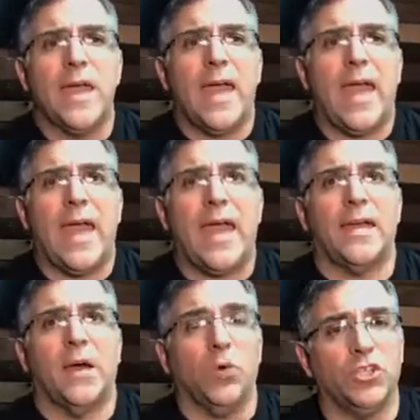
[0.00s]
And
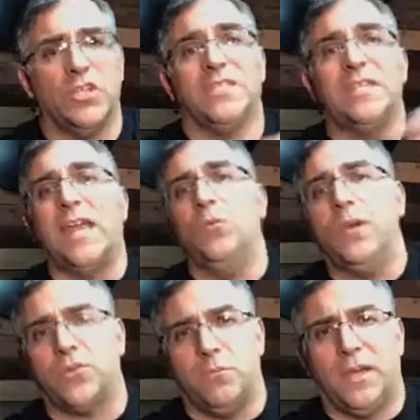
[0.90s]
I want you to stay
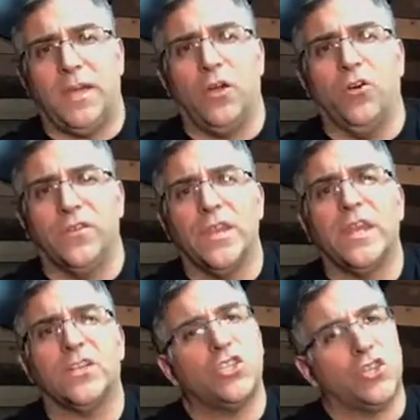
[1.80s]
with me over the
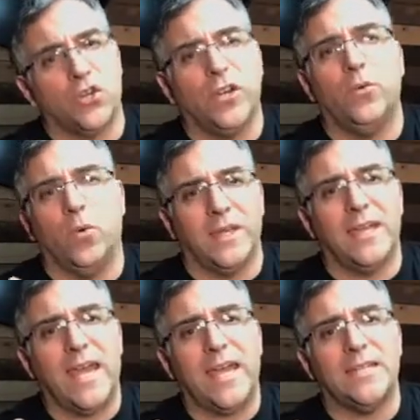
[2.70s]
next 31
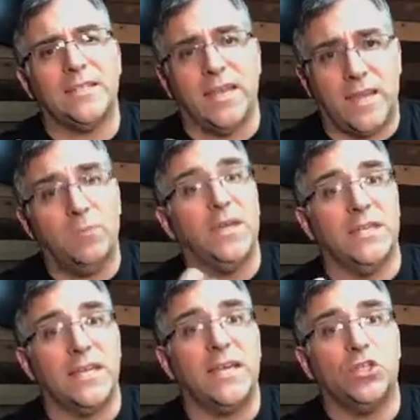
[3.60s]
days, today being
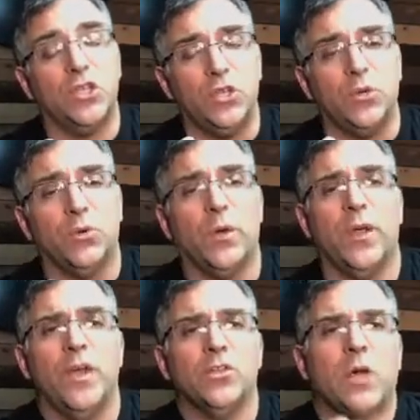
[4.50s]
day 2,
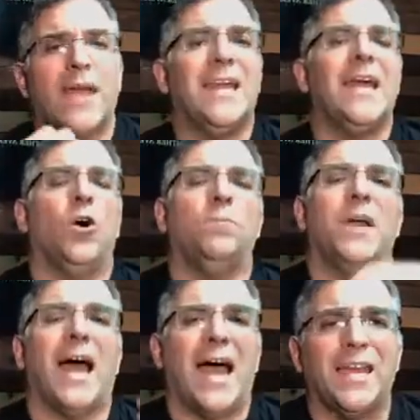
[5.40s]
so I can help
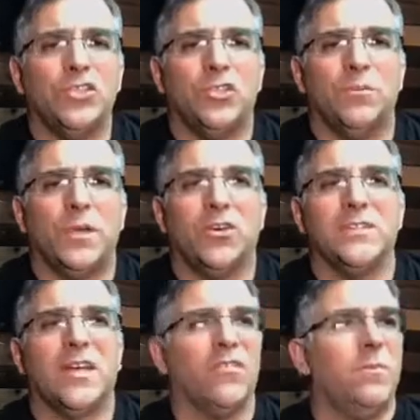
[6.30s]
guide you,
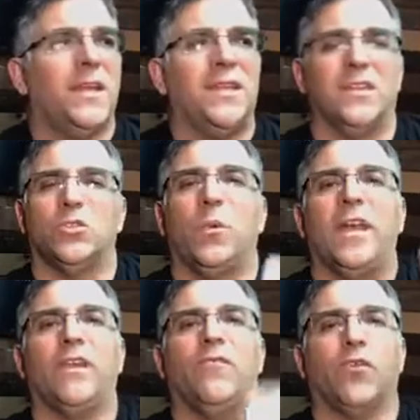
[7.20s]
because everybody that's
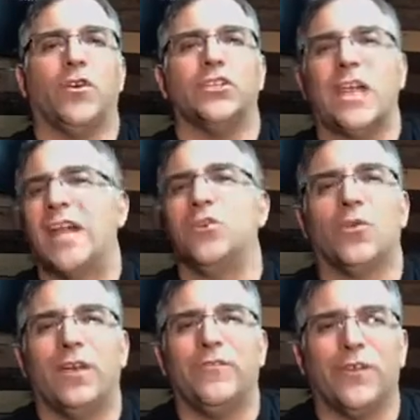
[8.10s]
waiting for
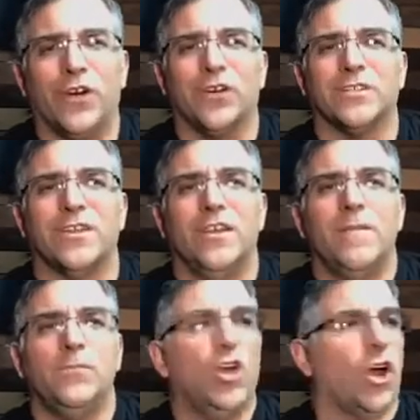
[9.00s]
January 1st,
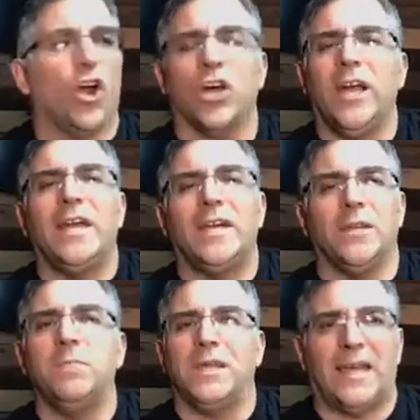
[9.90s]
you're already going
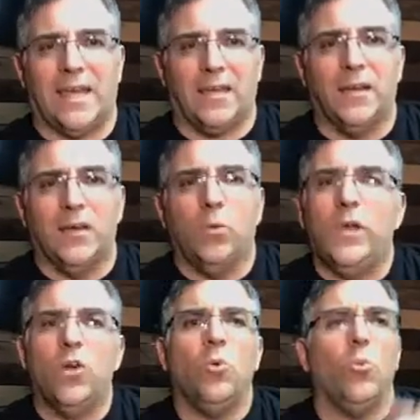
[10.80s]
to be late. We
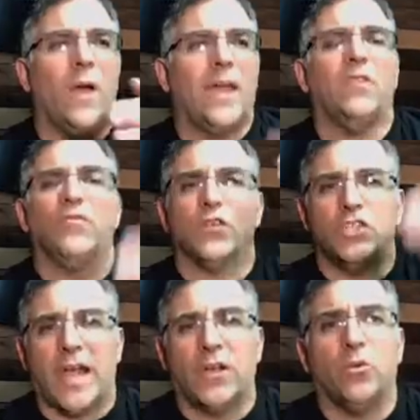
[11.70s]
don't wait for
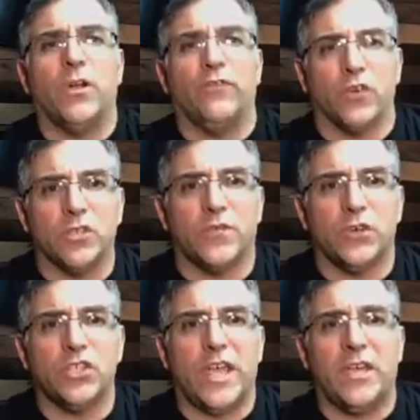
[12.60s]
January 1st for
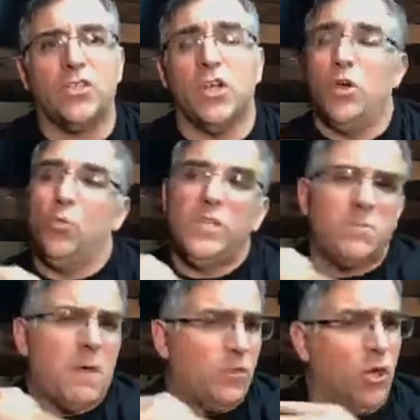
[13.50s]
change. We
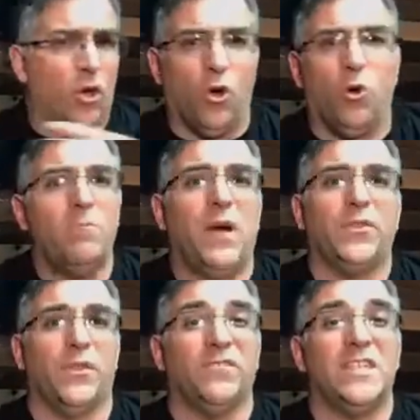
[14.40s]
spend the whole
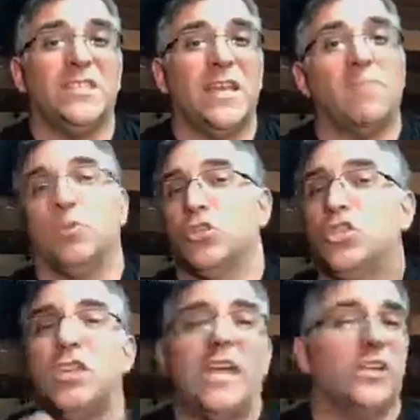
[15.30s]
month of December
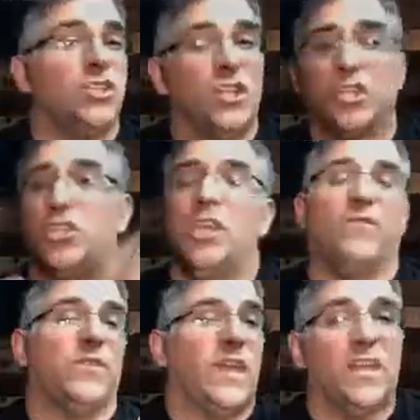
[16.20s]
changing,
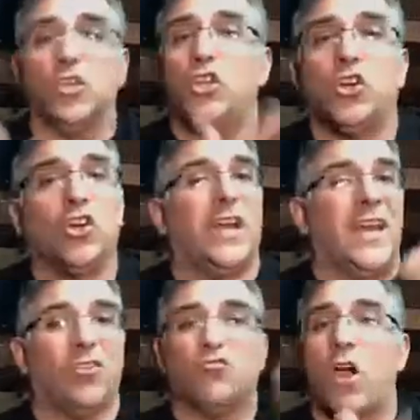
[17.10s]
shifting,
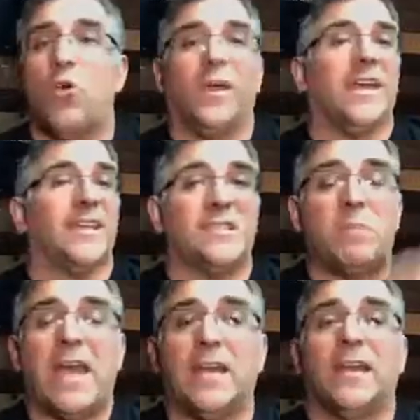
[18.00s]
learning, growing,
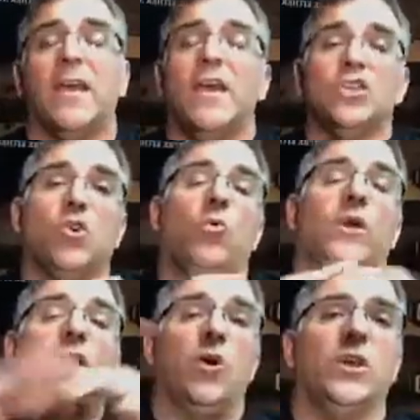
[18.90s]
expanding. So when
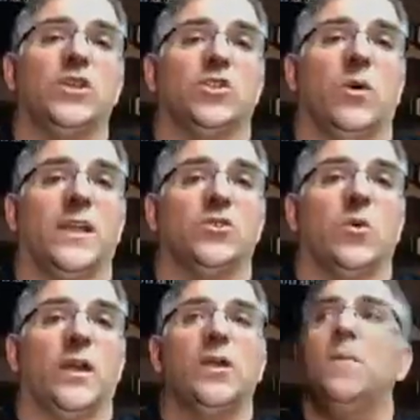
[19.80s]
we go into
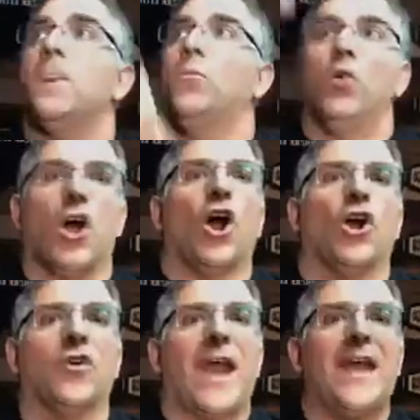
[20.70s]
2020, we're
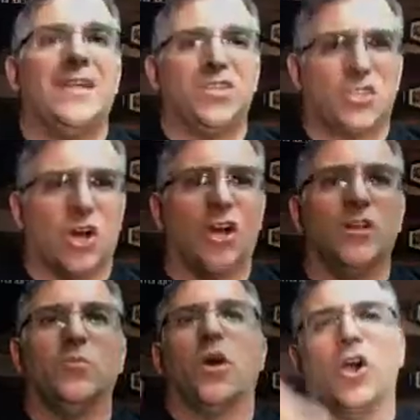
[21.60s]
already
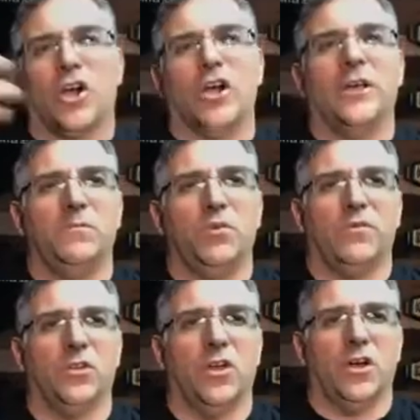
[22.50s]
started, we're already
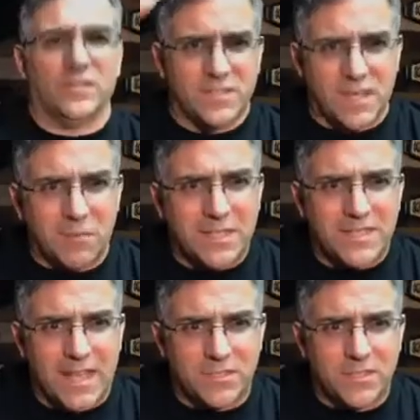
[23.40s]
moving along. Does that make
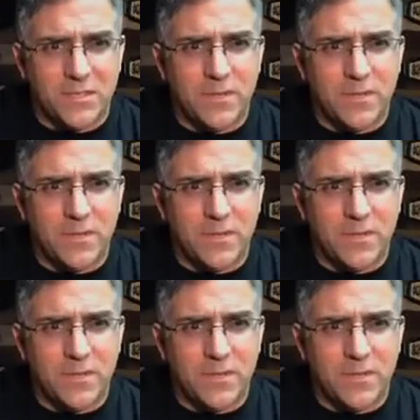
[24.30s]
sense?